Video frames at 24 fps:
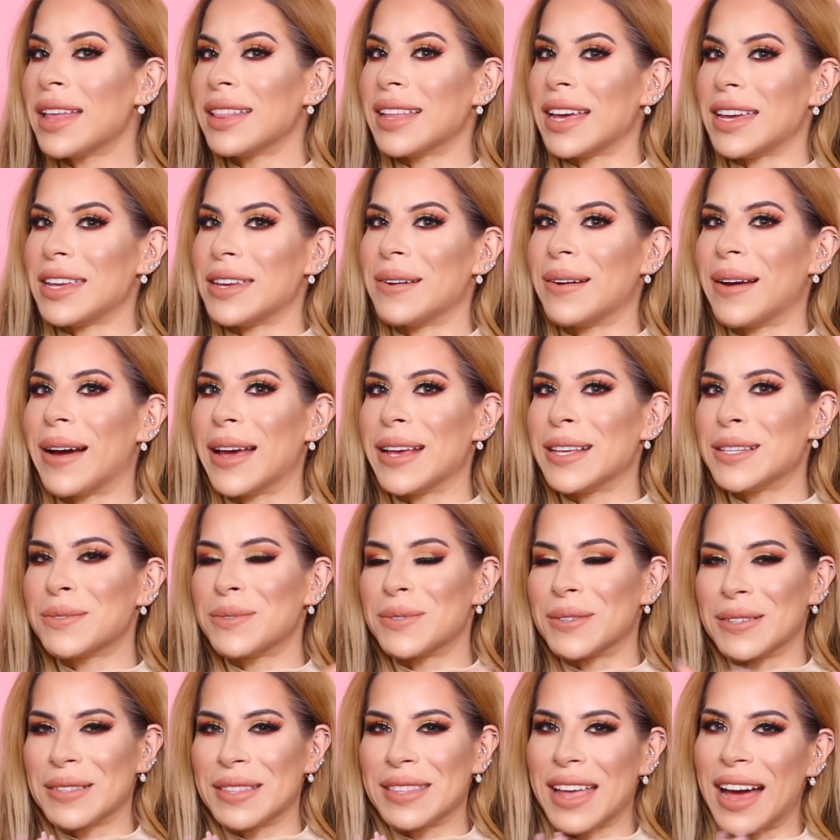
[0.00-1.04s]
that you guys
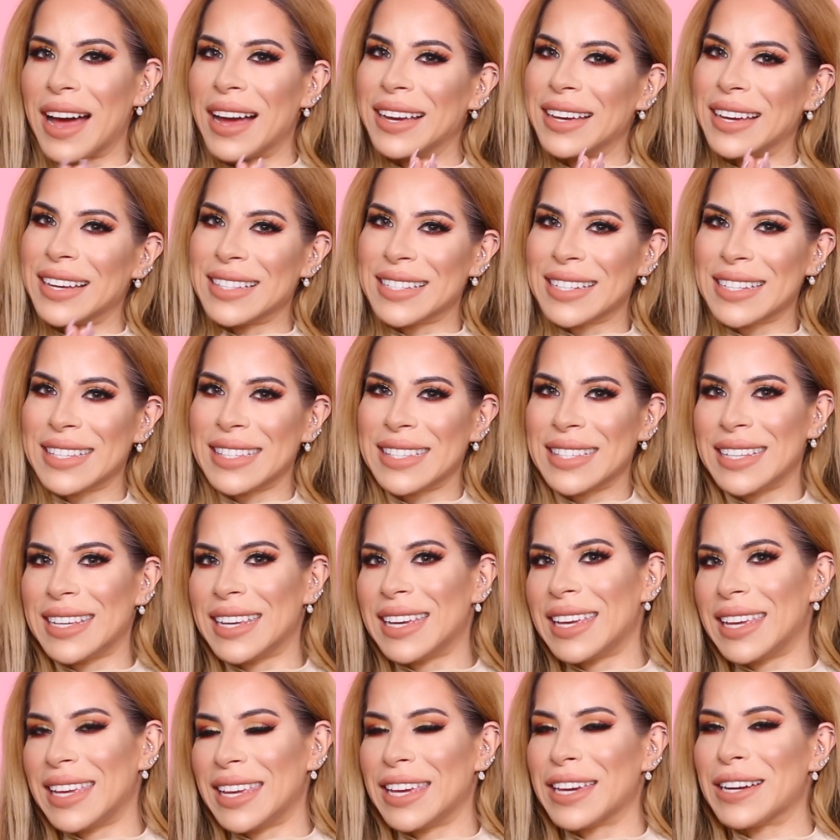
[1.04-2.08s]
will not get to see
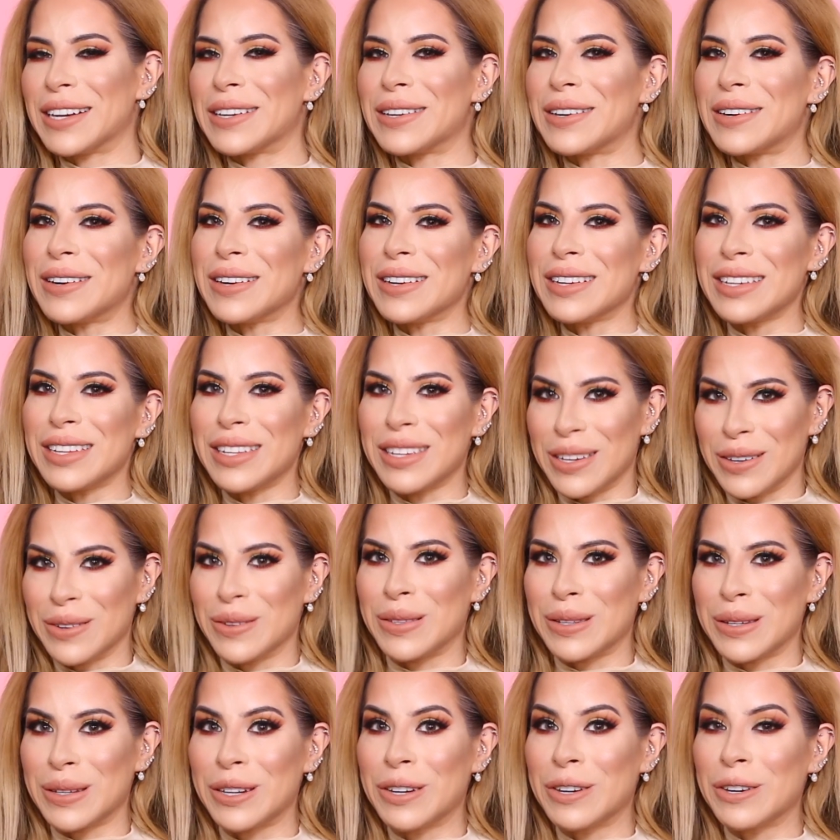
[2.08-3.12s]
here on
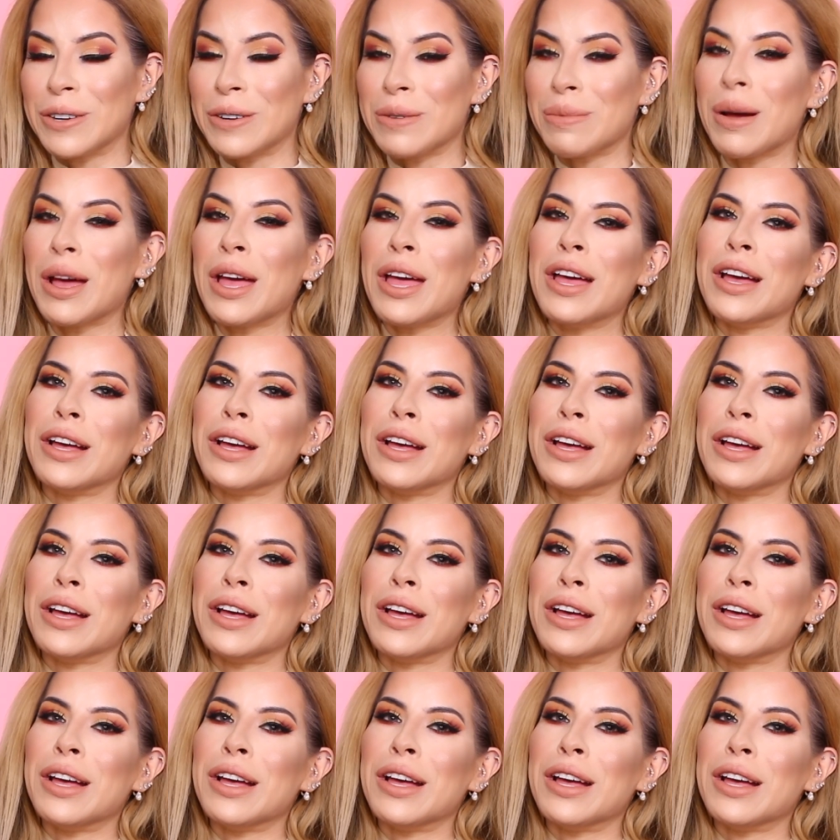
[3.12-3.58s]
YouTube.